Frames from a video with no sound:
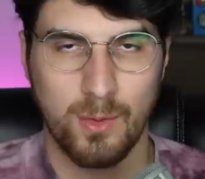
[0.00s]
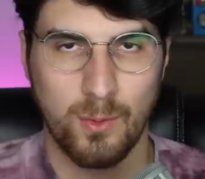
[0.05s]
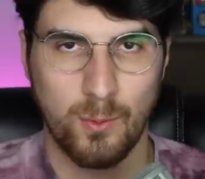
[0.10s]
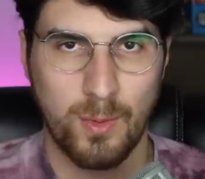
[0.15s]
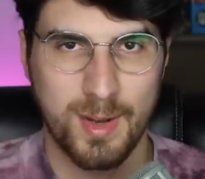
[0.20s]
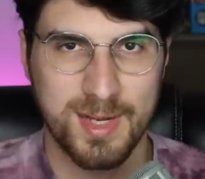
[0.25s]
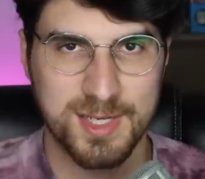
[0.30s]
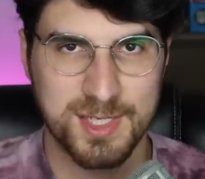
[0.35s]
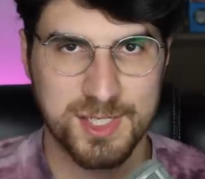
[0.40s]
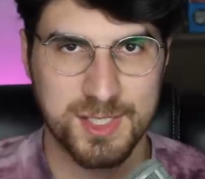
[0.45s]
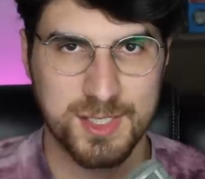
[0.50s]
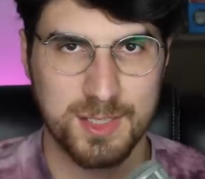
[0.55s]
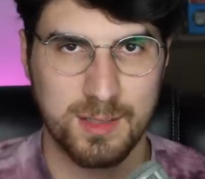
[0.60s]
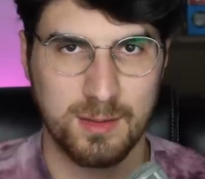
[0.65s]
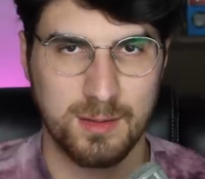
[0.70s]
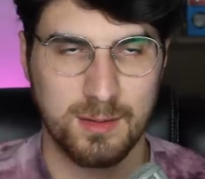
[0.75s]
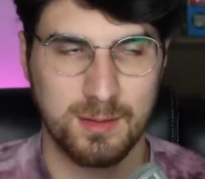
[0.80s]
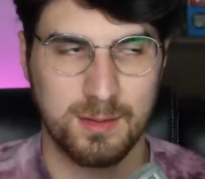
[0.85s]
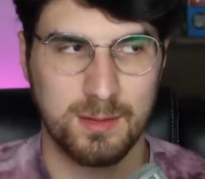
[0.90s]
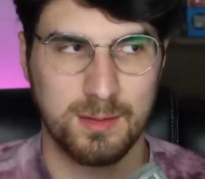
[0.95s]
which
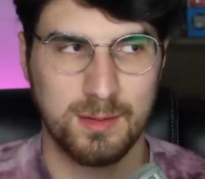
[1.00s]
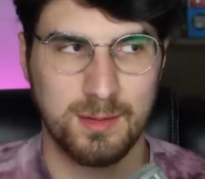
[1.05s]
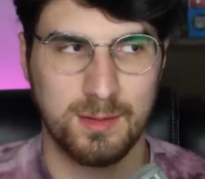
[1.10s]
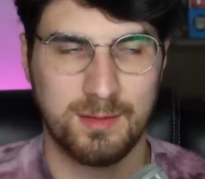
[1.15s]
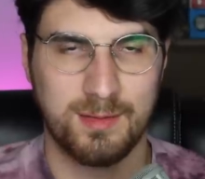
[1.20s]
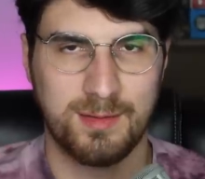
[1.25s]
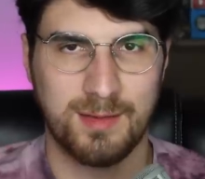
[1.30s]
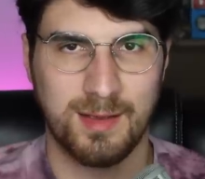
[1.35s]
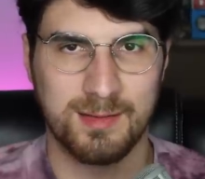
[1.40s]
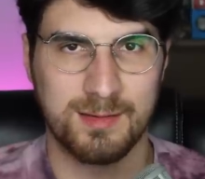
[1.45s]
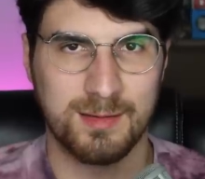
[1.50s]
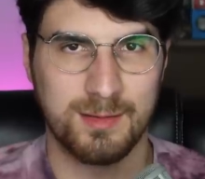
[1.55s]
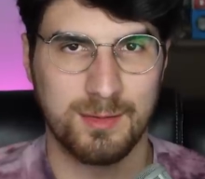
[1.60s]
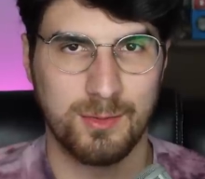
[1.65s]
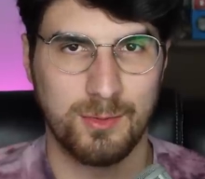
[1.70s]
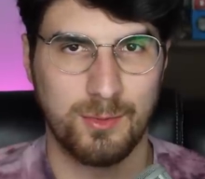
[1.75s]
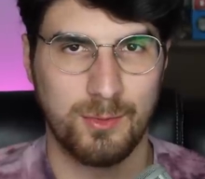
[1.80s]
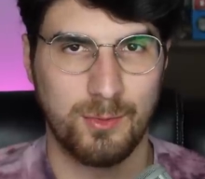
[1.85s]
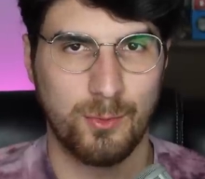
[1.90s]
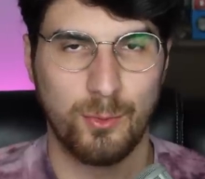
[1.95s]

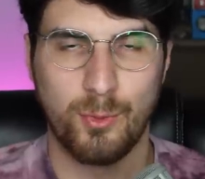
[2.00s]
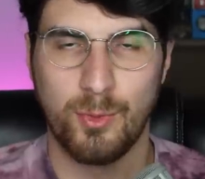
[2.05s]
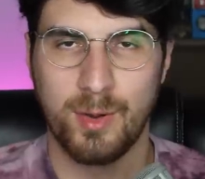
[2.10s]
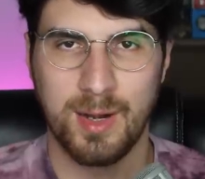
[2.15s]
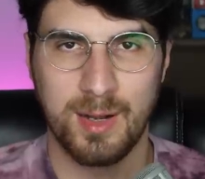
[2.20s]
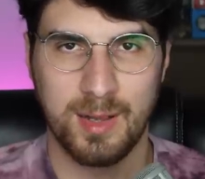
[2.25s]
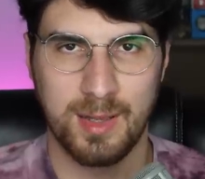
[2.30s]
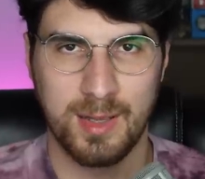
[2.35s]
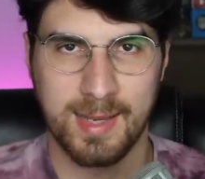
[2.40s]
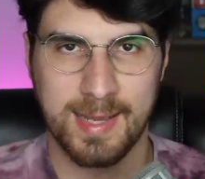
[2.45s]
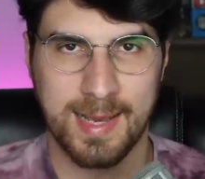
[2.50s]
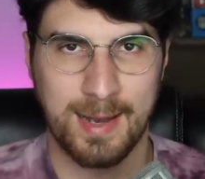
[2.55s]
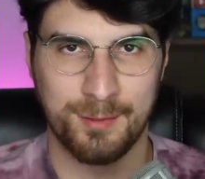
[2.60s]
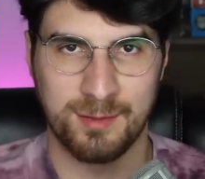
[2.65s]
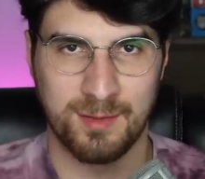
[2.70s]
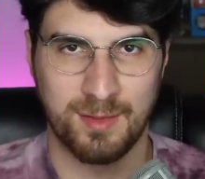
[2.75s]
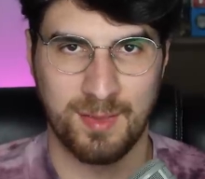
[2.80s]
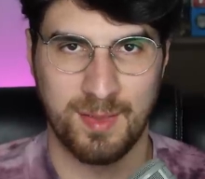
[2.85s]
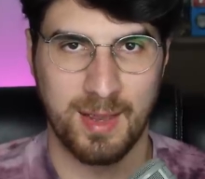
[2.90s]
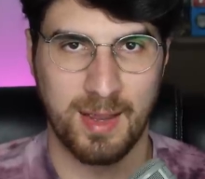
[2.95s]
doesn't really
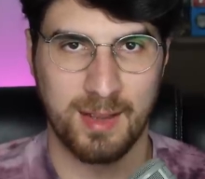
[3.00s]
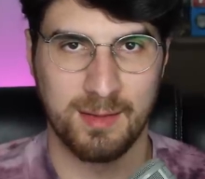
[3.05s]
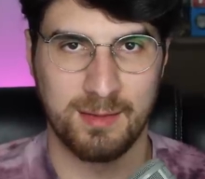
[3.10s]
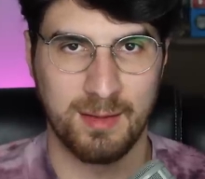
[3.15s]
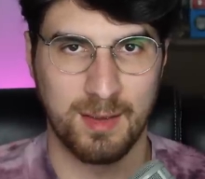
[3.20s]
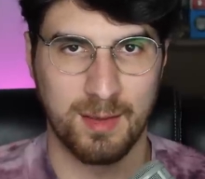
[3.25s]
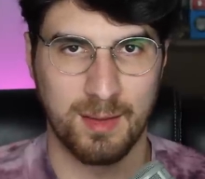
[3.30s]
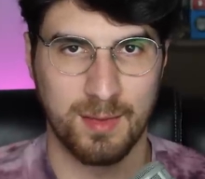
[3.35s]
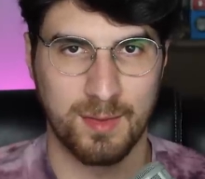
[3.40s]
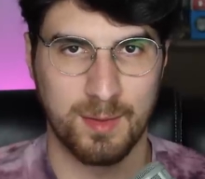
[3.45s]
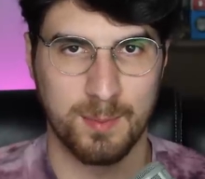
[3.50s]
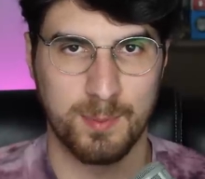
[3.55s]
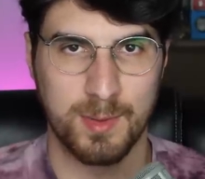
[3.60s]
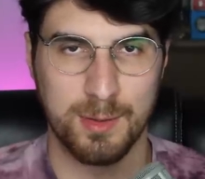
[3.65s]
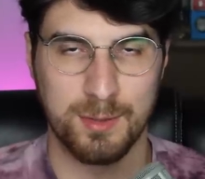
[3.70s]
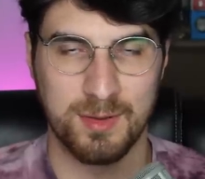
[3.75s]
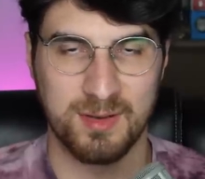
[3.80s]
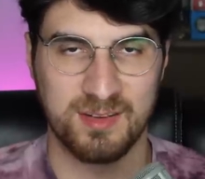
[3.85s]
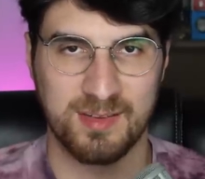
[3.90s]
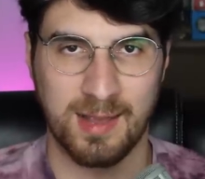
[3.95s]
counter the idea that
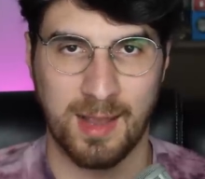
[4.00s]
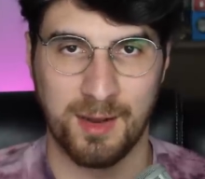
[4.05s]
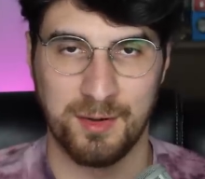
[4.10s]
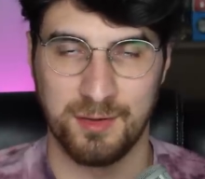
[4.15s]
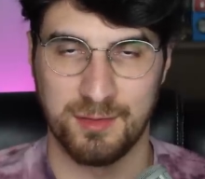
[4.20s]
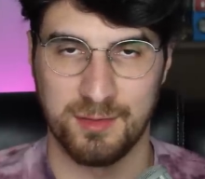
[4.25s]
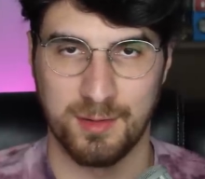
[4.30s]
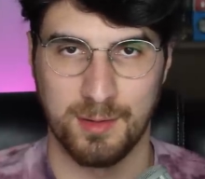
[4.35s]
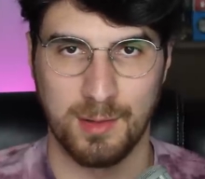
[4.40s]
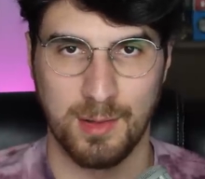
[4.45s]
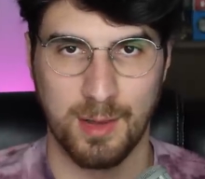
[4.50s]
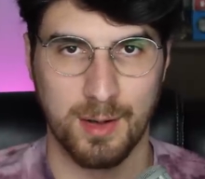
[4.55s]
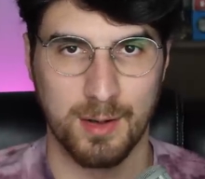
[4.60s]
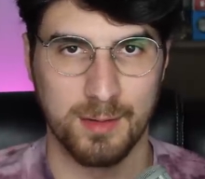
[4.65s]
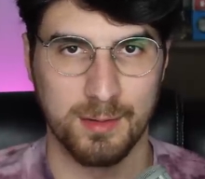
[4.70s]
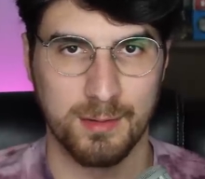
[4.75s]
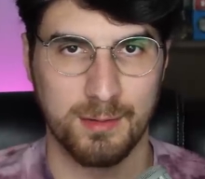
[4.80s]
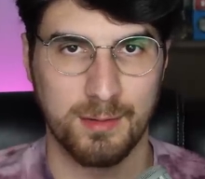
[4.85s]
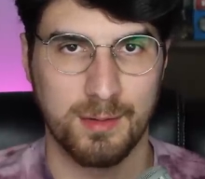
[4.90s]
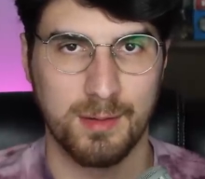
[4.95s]
beauty standards are
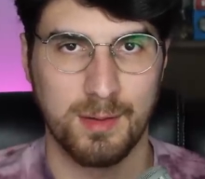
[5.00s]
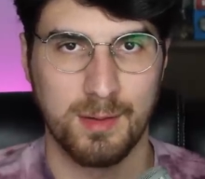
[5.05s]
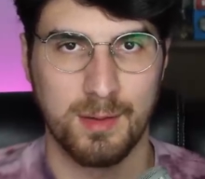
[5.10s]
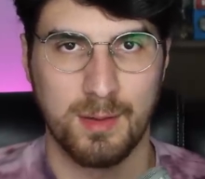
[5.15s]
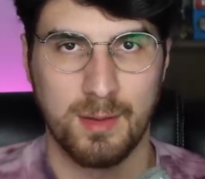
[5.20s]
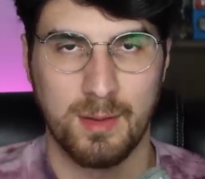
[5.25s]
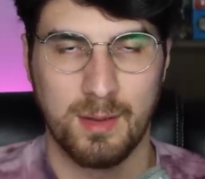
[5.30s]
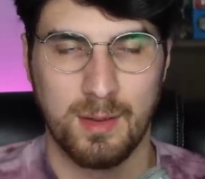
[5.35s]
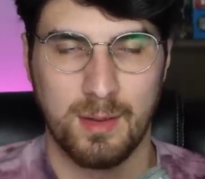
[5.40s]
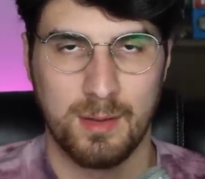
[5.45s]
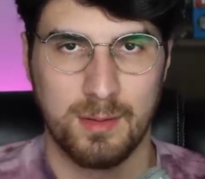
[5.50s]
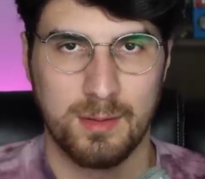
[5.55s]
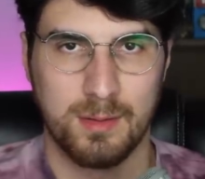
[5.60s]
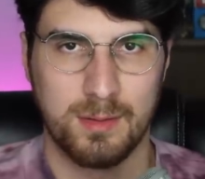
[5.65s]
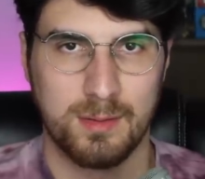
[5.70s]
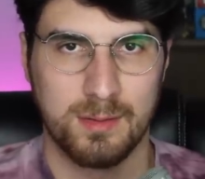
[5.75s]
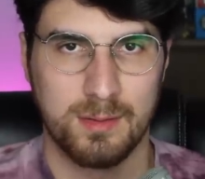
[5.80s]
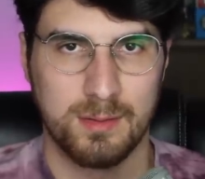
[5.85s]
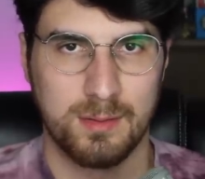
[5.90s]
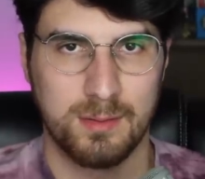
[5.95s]
learned,
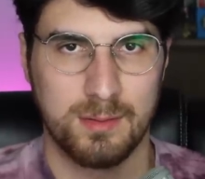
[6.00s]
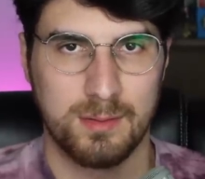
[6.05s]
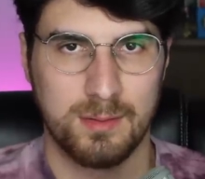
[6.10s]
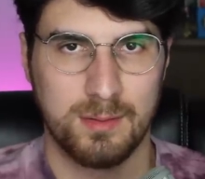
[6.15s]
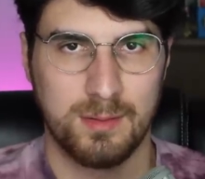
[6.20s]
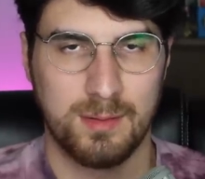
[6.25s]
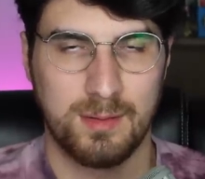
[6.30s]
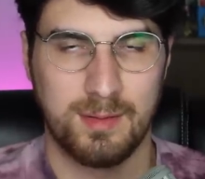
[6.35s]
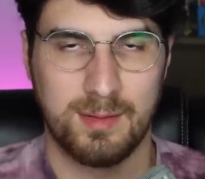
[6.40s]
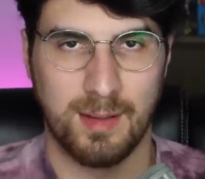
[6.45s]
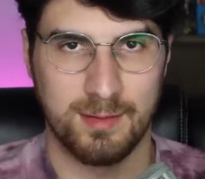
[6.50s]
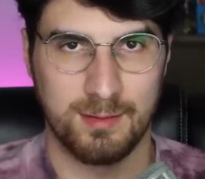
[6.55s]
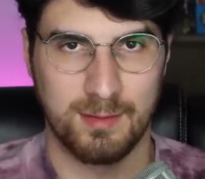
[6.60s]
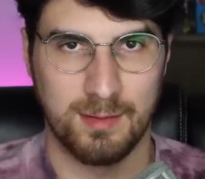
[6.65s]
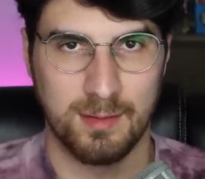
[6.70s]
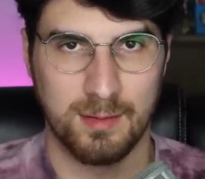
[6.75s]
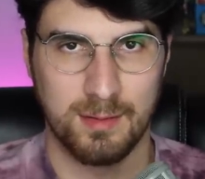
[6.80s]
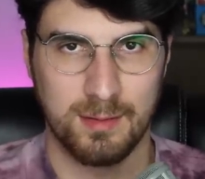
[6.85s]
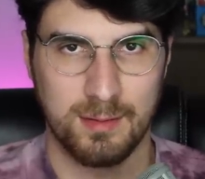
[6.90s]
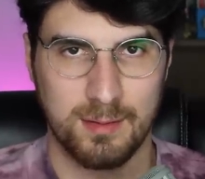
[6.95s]
does
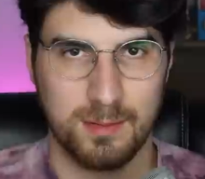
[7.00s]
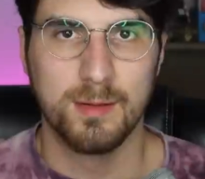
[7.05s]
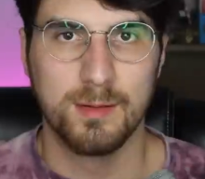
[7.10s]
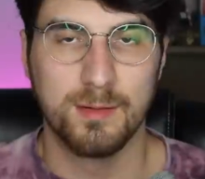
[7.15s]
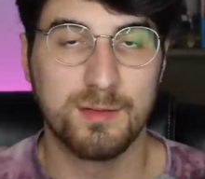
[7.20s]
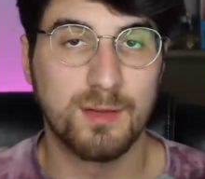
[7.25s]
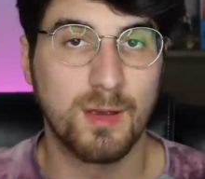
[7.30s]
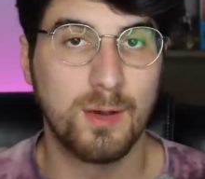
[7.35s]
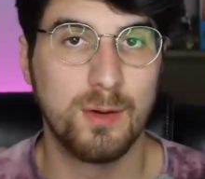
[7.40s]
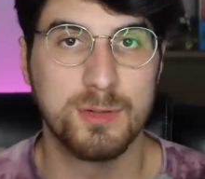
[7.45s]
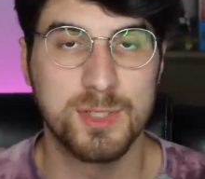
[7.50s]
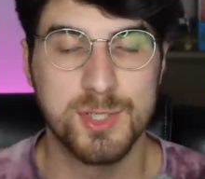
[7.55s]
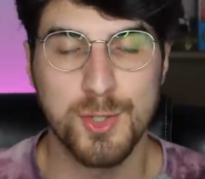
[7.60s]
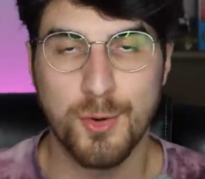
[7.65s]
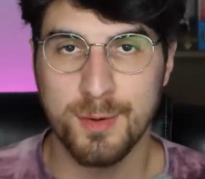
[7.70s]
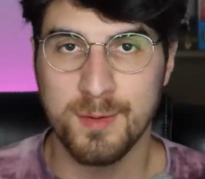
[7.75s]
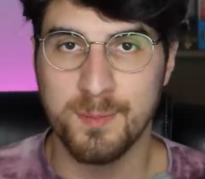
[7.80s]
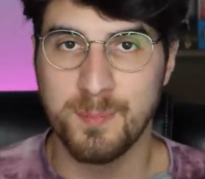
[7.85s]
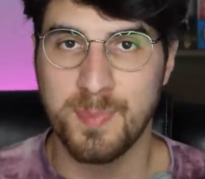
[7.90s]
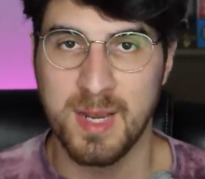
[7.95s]
it? So
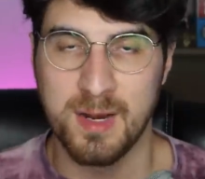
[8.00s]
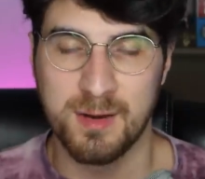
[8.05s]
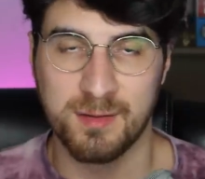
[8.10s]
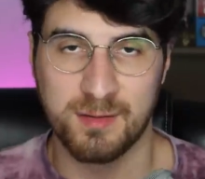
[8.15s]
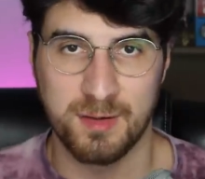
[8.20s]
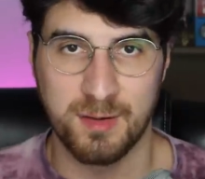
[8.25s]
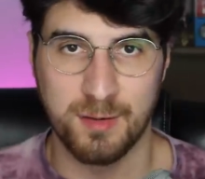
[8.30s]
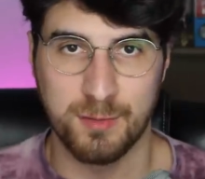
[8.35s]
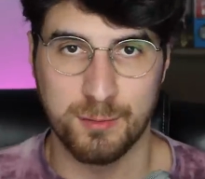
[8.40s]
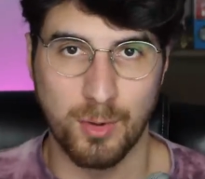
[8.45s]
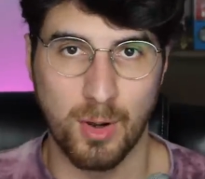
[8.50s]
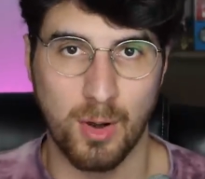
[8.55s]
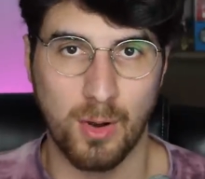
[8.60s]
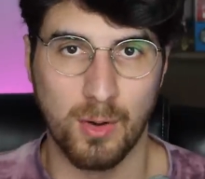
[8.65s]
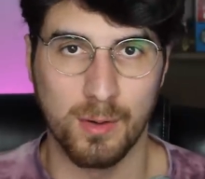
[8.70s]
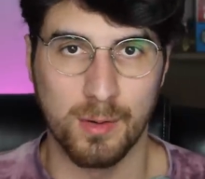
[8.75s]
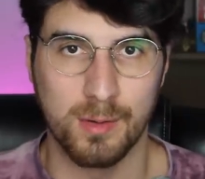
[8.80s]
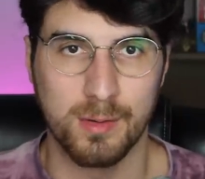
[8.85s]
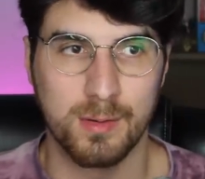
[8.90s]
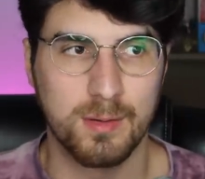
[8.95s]
Jordan Peterson is
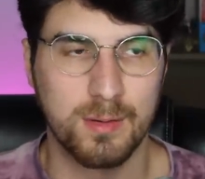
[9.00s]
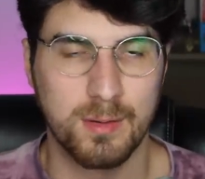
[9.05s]
wrong.